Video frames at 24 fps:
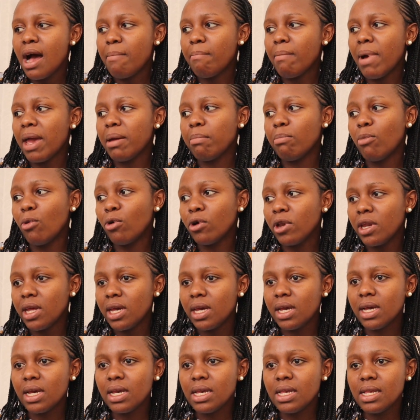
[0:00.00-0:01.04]
my
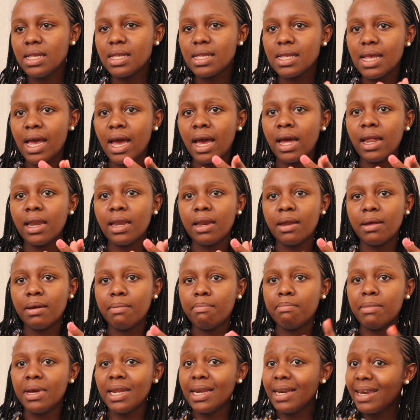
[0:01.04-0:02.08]
mornings
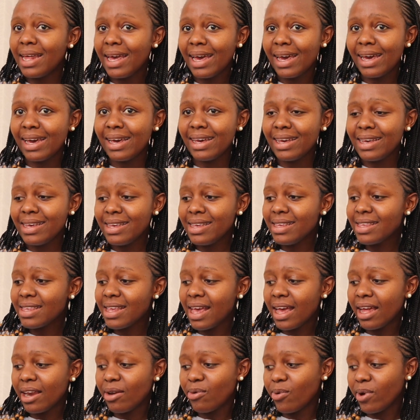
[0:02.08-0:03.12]
and midday
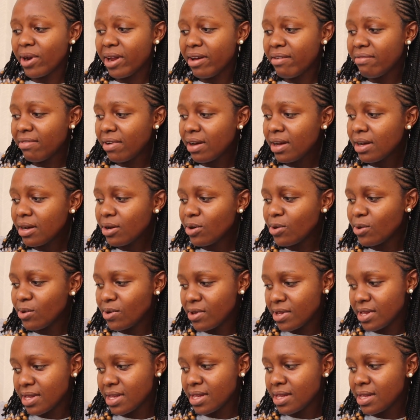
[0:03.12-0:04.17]
and whatever
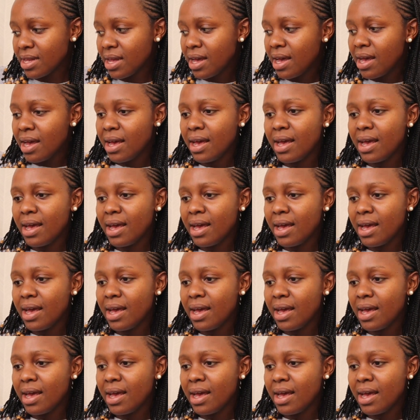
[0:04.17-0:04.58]
because